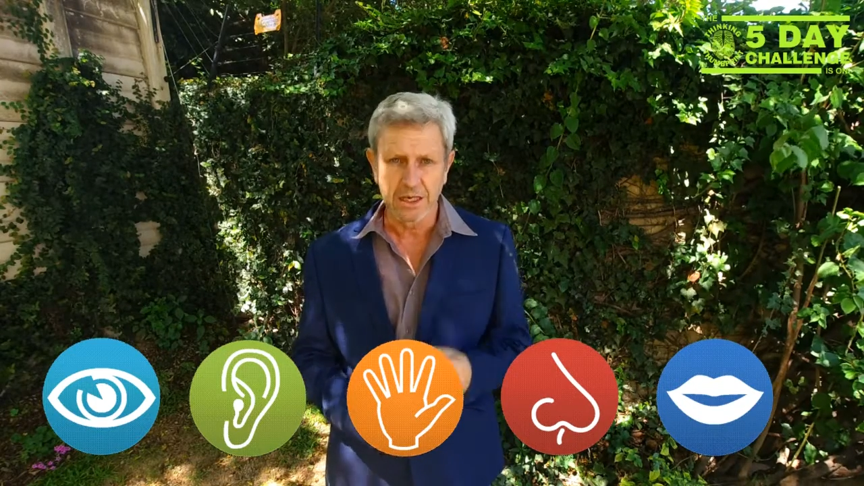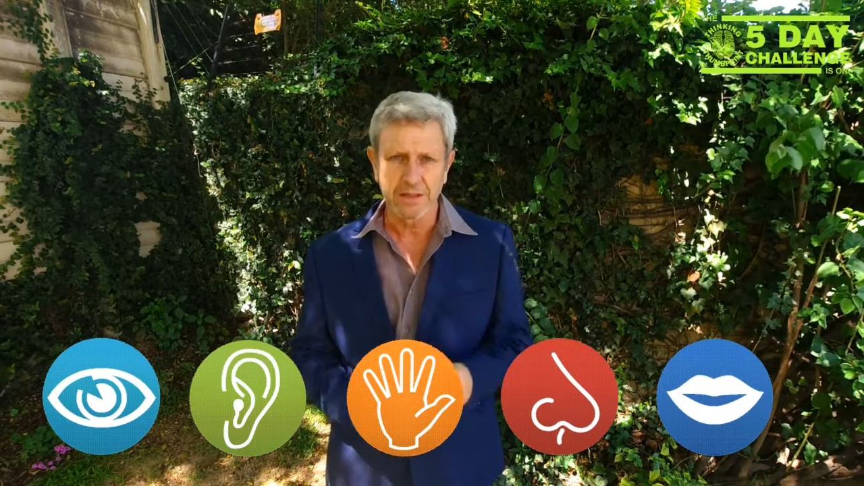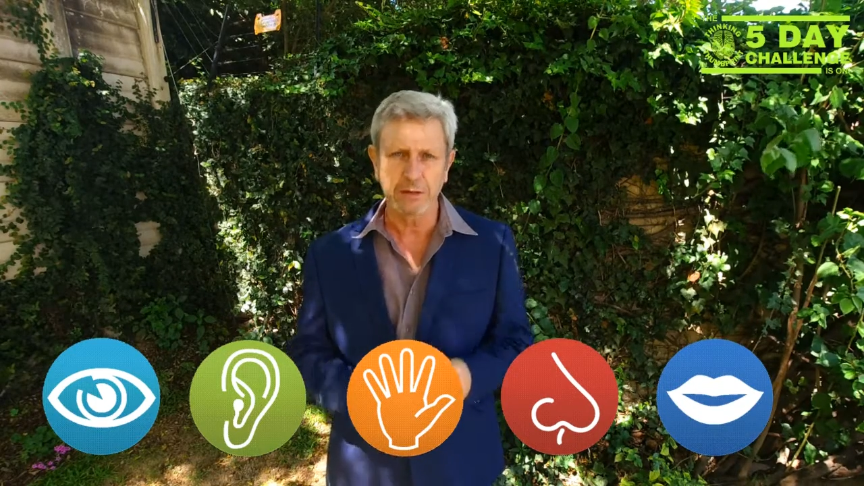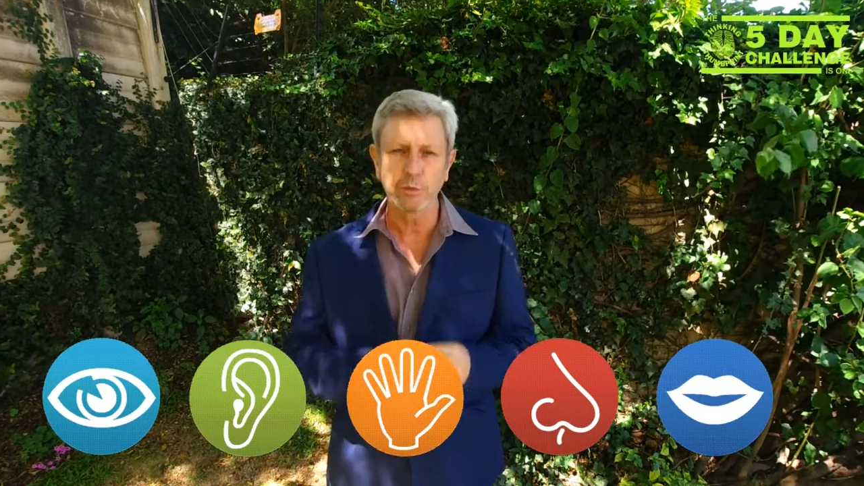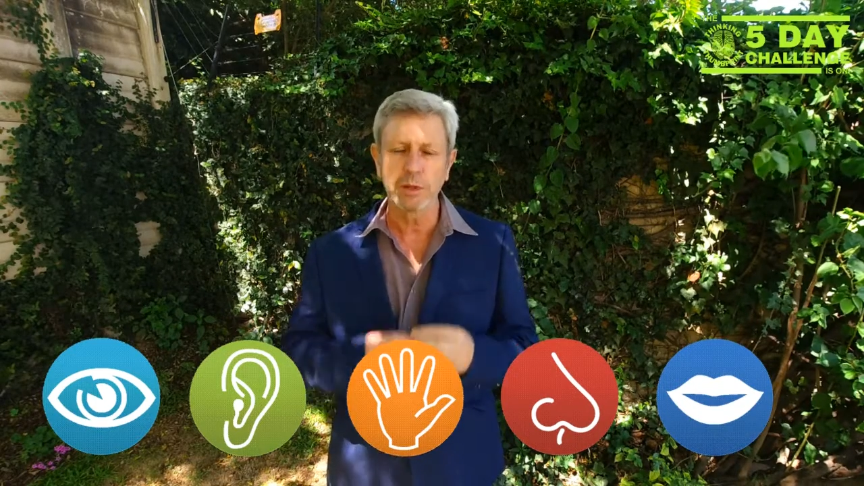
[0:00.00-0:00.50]

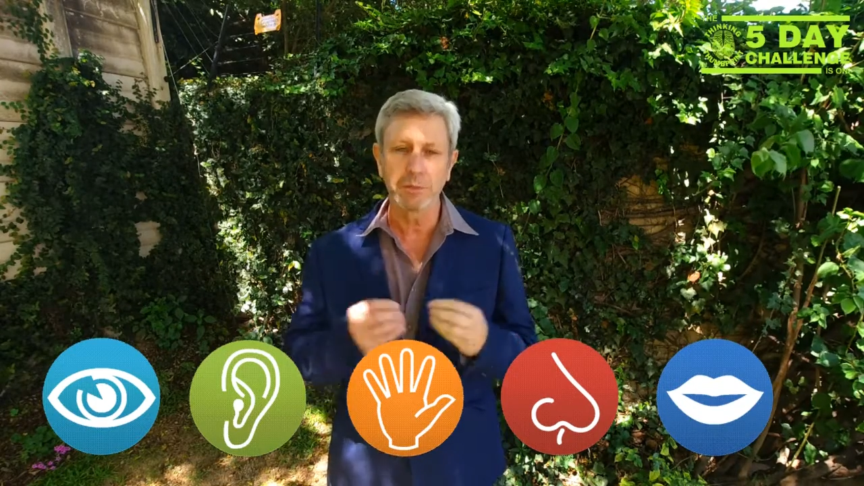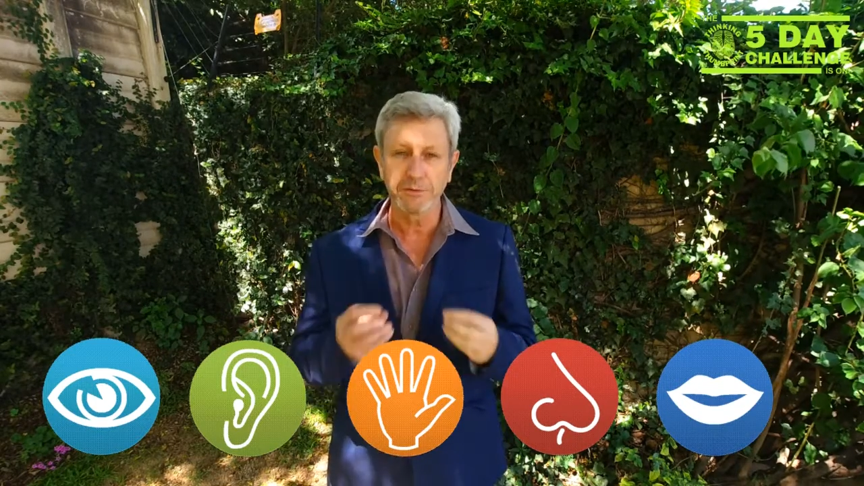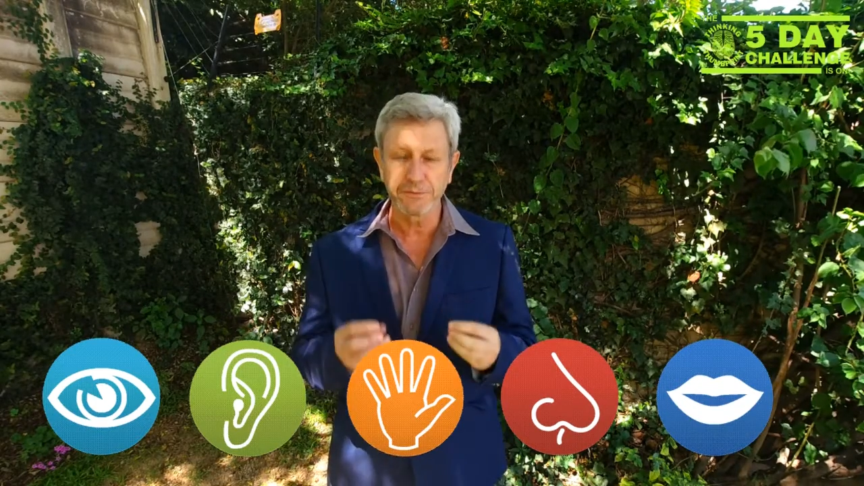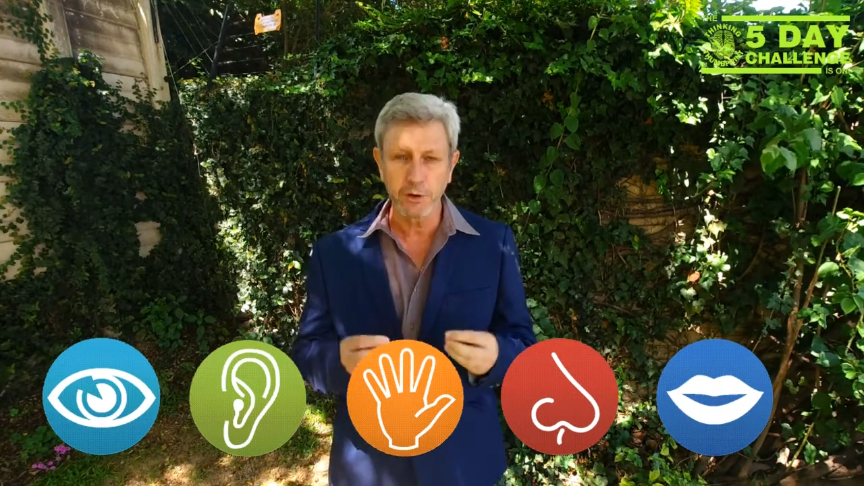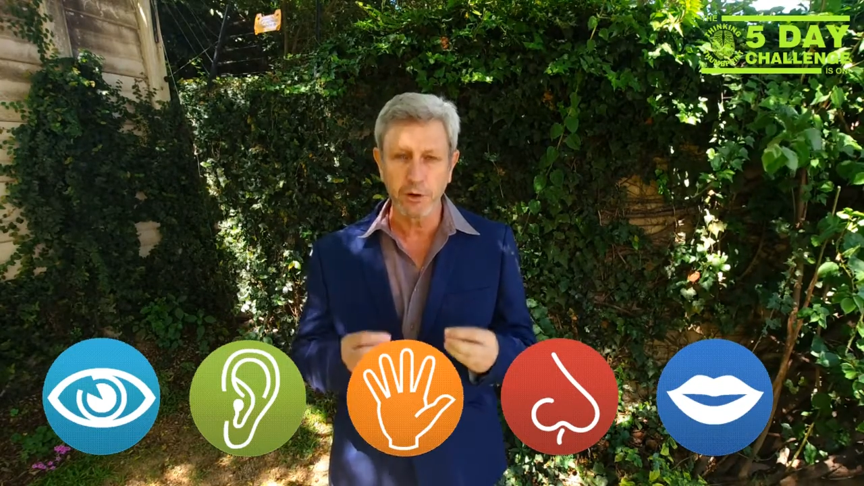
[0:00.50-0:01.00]
that we
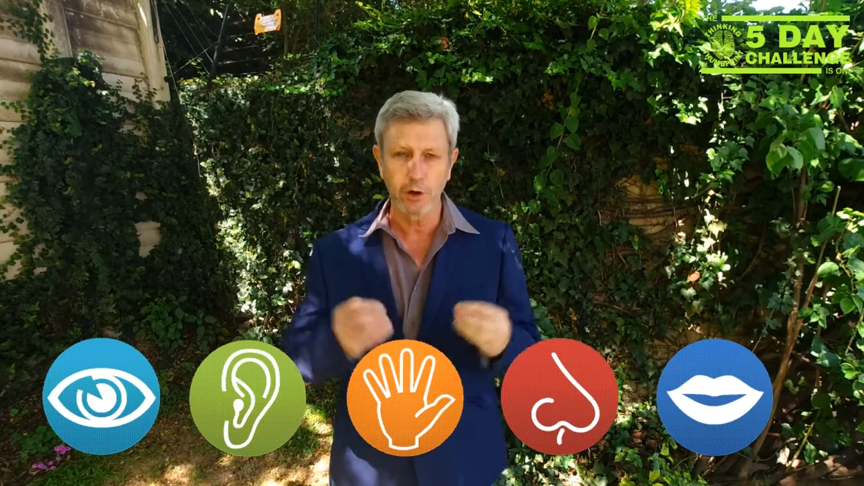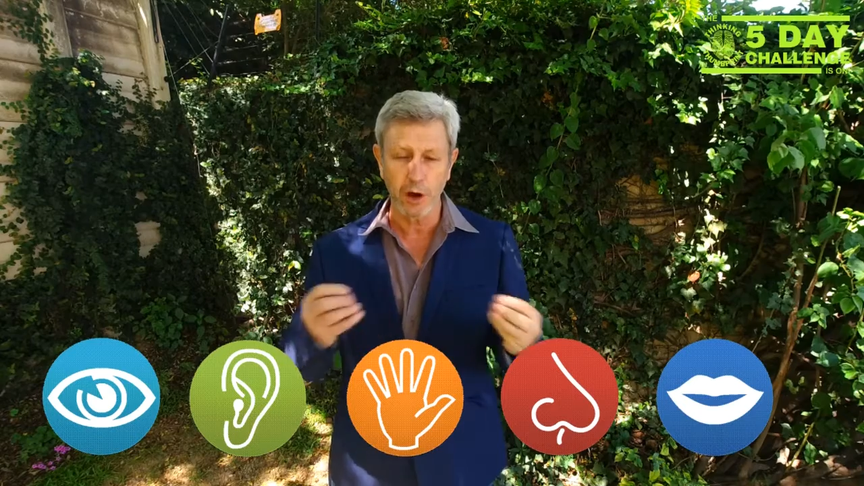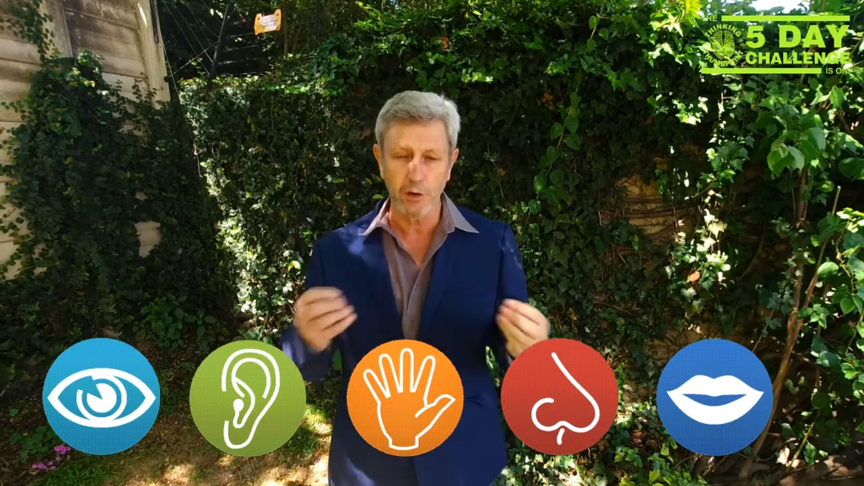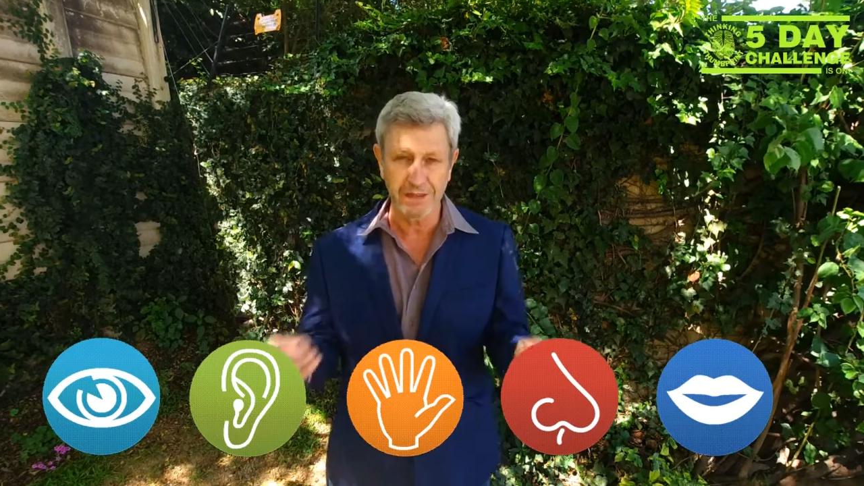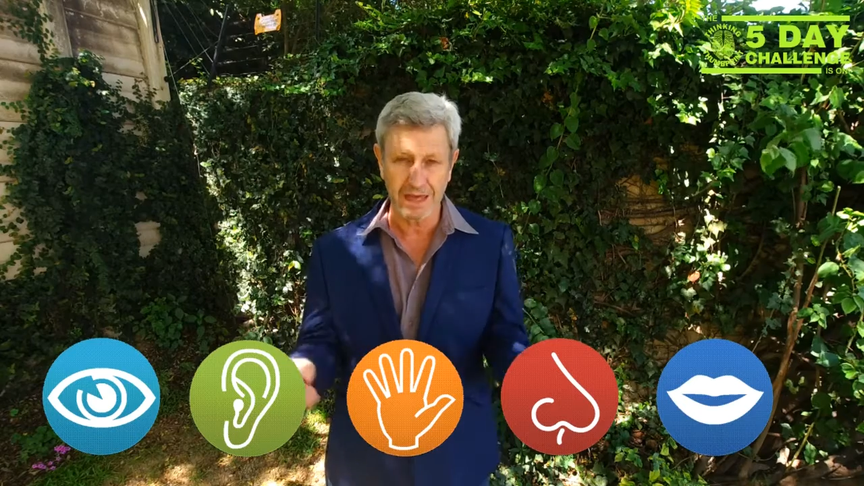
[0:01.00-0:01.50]
prefer
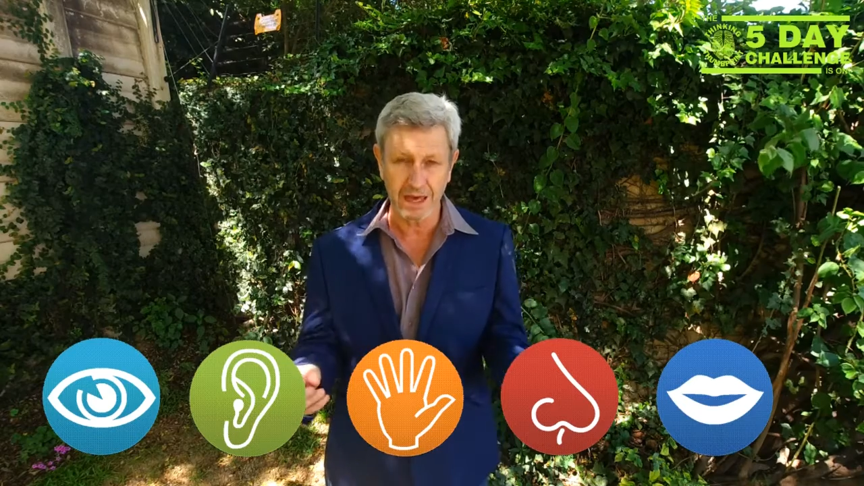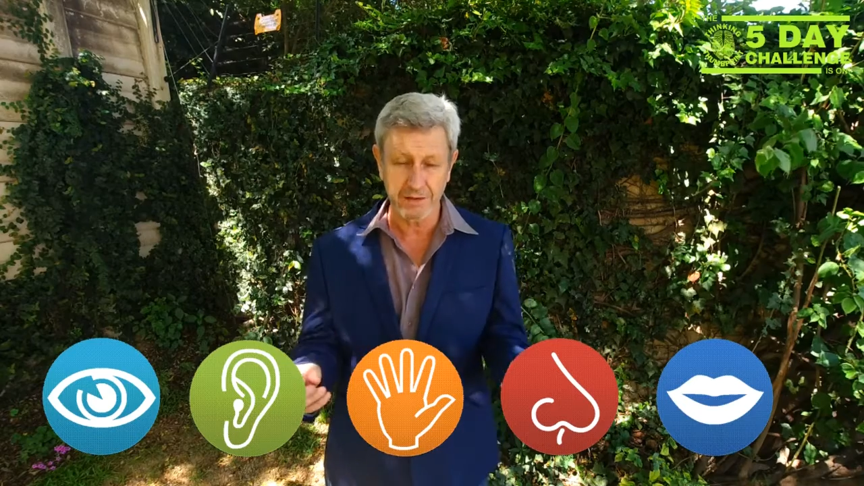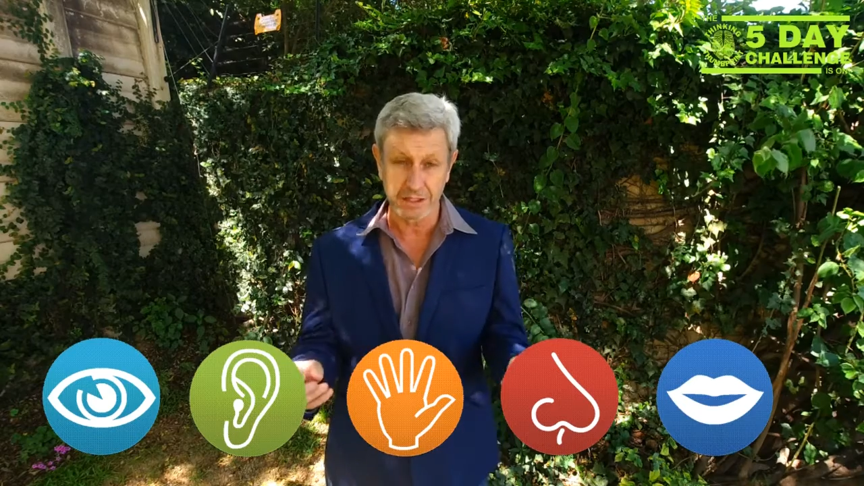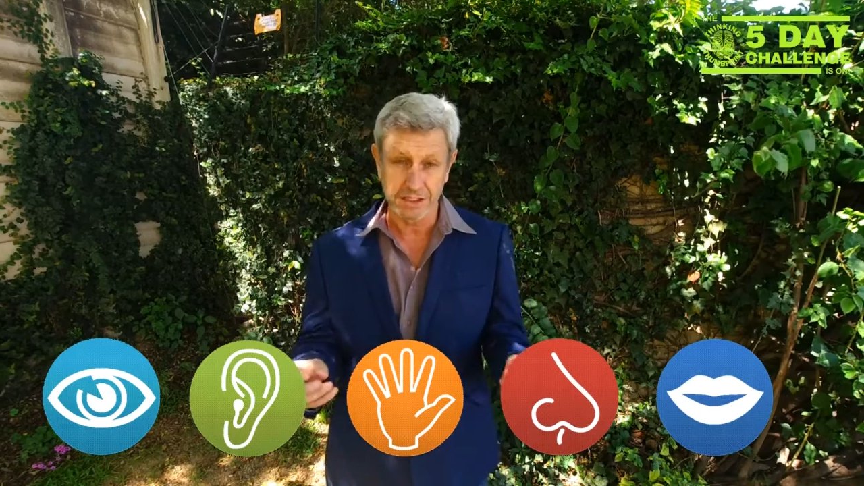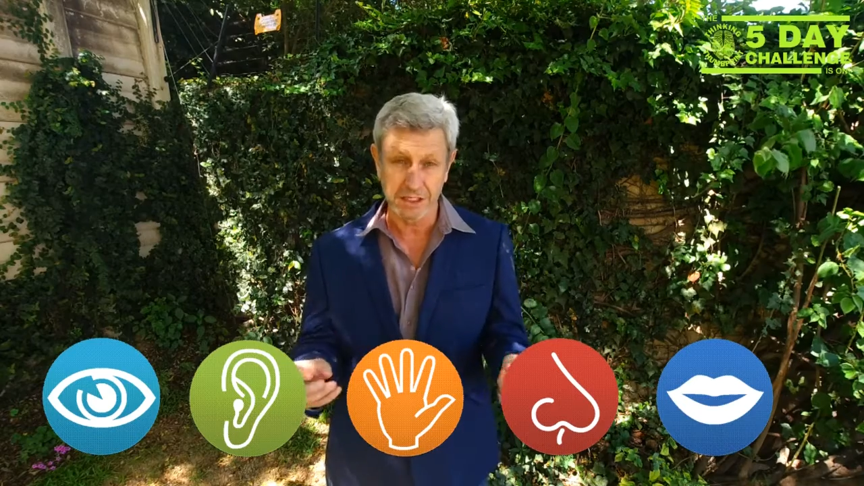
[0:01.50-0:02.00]
over the
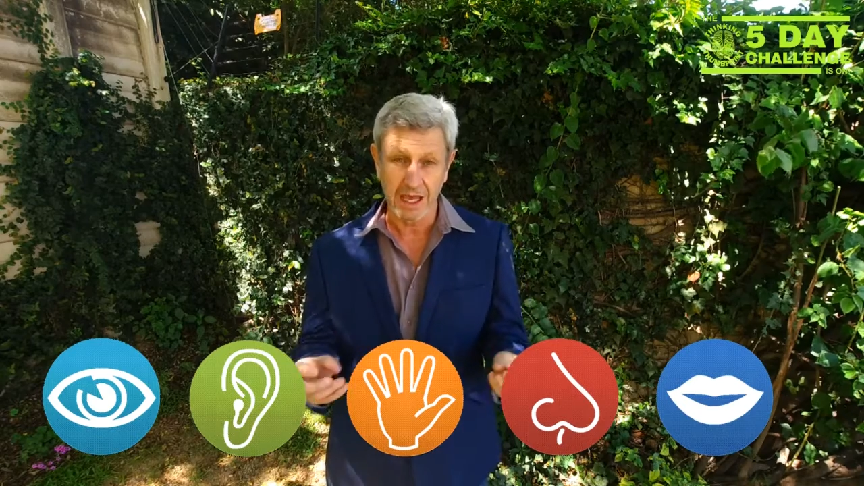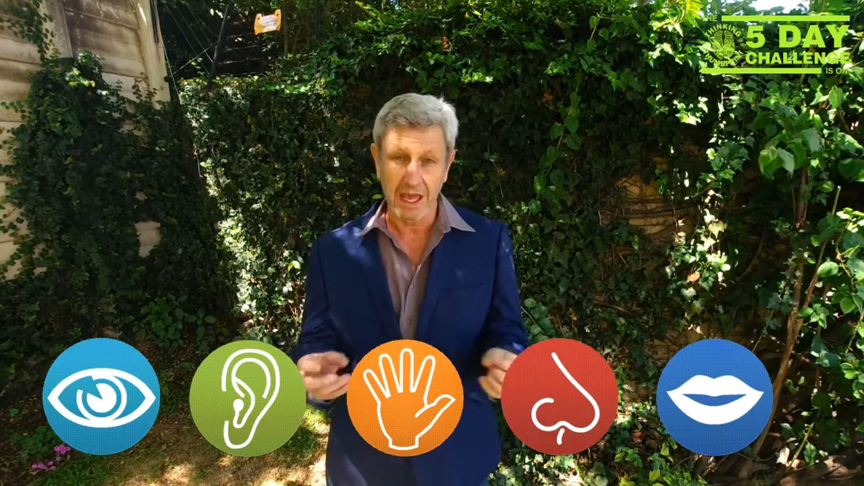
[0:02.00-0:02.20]
others.